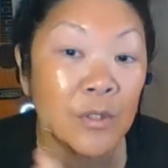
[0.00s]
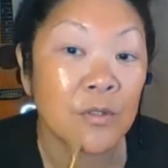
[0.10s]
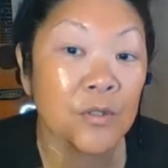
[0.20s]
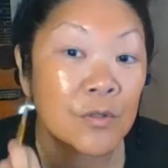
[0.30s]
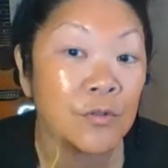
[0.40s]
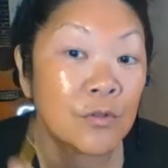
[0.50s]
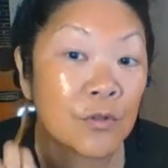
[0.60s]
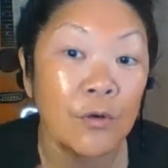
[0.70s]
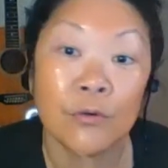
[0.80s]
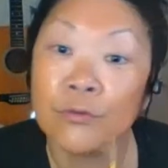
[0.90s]

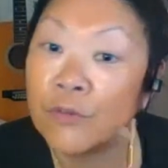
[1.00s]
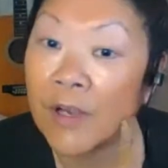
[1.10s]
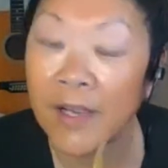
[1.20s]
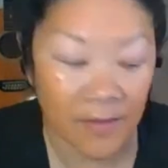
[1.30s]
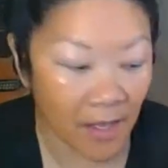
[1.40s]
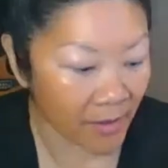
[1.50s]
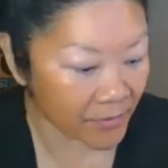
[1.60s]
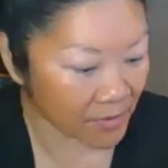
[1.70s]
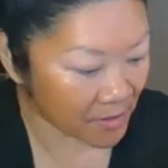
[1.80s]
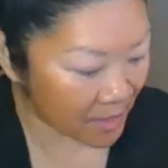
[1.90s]
So dry in the
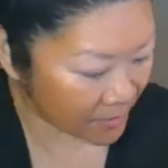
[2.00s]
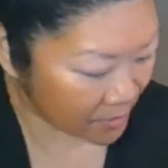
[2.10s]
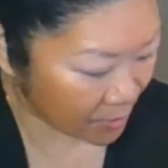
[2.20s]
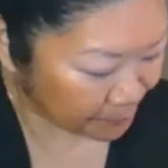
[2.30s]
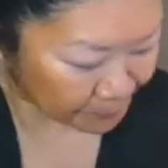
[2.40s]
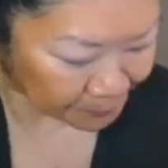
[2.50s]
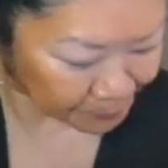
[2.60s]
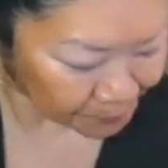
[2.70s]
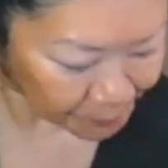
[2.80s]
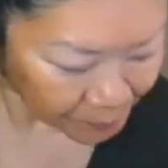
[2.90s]
house now. So
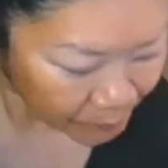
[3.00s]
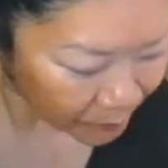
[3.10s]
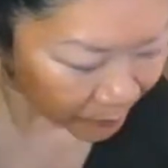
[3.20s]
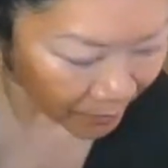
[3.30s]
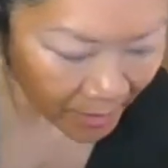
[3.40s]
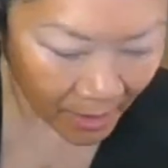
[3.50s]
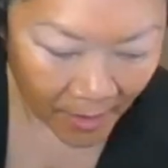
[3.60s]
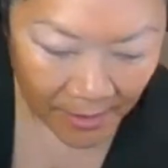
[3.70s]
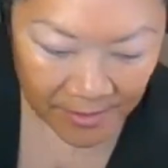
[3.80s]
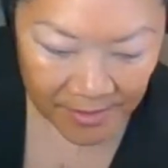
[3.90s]

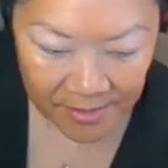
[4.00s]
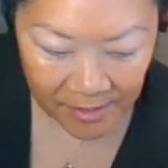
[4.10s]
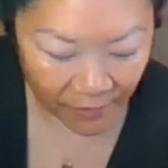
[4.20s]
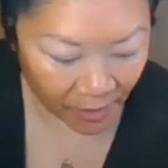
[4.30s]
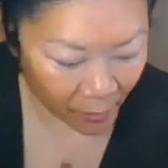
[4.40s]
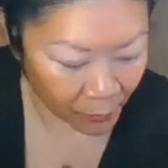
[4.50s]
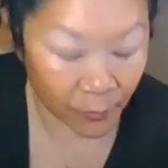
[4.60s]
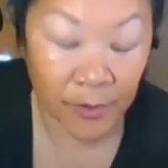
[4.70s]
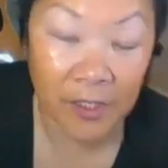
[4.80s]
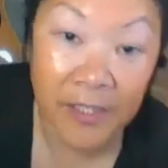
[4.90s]
just giving a
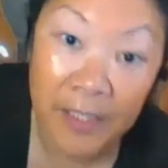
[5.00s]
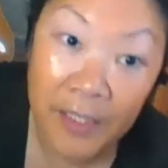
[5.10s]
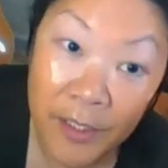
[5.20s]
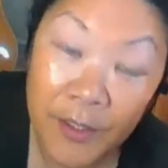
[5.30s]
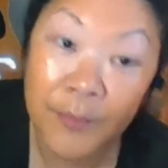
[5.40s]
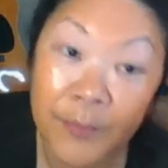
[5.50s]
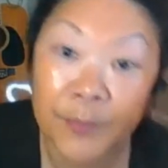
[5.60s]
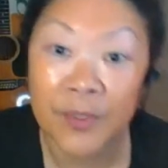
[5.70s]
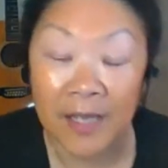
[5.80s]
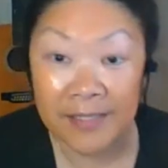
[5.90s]
really
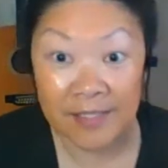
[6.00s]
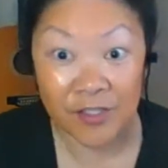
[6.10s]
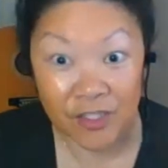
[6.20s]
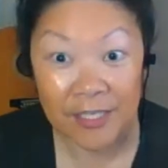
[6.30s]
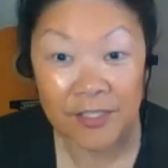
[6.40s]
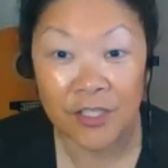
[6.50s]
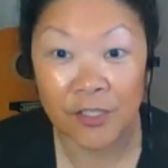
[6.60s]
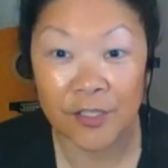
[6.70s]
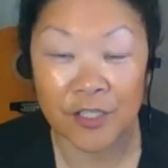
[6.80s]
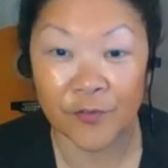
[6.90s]
nice, gentle
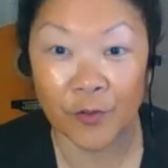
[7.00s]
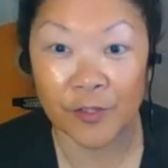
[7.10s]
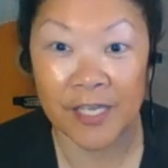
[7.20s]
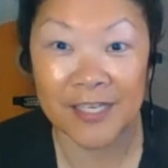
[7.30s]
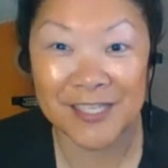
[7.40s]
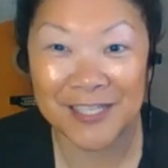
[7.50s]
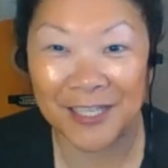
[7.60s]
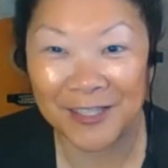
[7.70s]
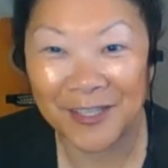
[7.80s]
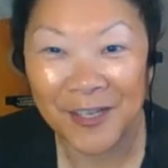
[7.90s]

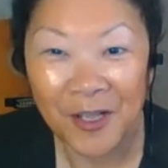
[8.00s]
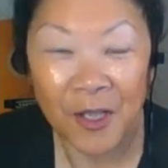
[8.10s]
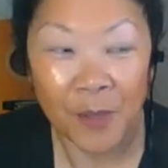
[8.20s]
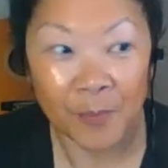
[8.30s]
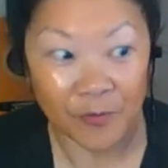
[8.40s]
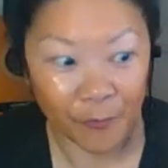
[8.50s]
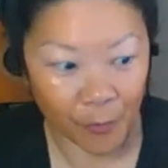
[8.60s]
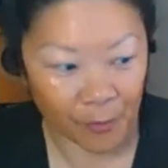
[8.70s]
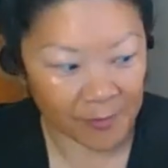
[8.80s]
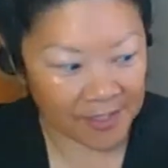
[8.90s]
exfoliation
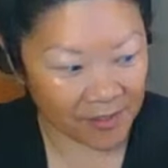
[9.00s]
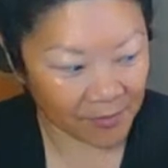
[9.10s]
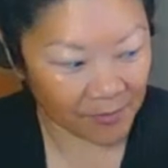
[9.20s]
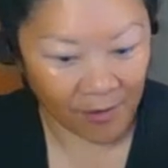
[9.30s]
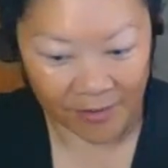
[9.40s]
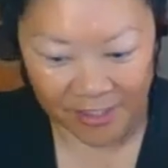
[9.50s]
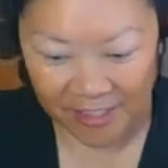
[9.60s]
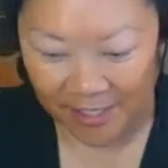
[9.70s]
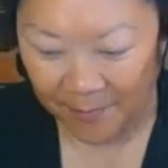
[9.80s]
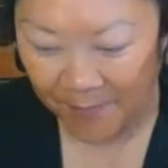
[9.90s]
before we do our
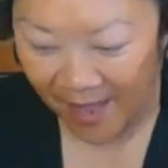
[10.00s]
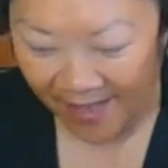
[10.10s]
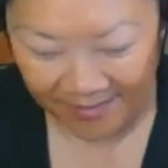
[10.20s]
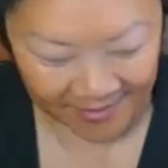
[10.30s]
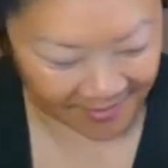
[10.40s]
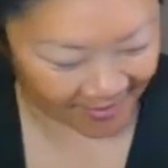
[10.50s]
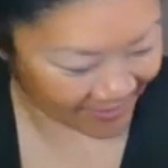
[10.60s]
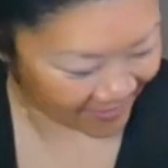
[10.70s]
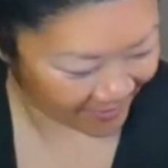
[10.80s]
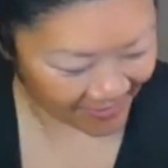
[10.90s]
Shea mask.
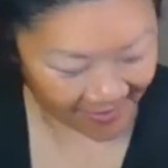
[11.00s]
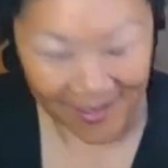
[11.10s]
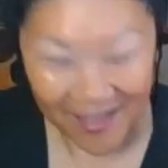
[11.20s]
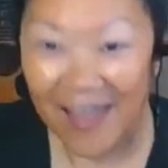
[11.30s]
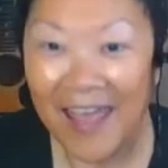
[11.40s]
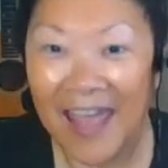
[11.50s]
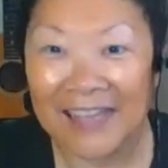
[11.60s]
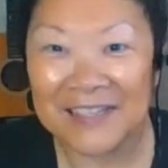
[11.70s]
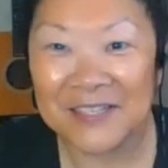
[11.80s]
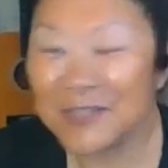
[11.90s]

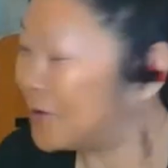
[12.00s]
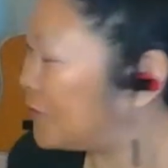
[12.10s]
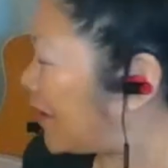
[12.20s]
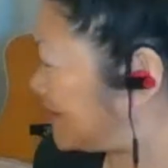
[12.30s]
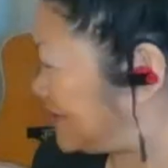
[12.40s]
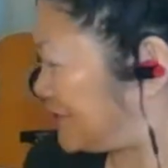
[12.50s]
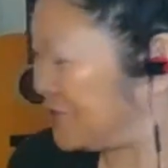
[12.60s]
And so while this